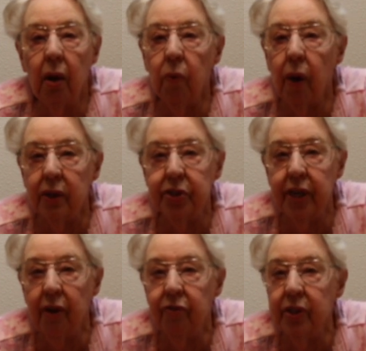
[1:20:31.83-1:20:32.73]
Whilst
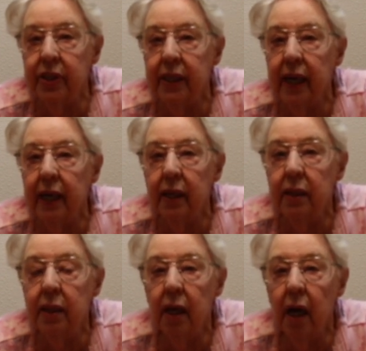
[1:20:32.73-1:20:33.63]
Geoffrey's in
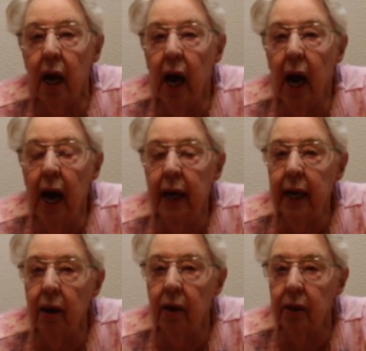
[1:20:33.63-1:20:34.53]
England, I
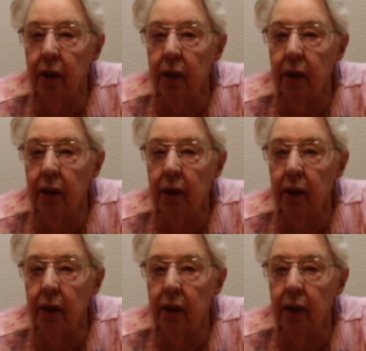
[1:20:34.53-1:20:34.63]
get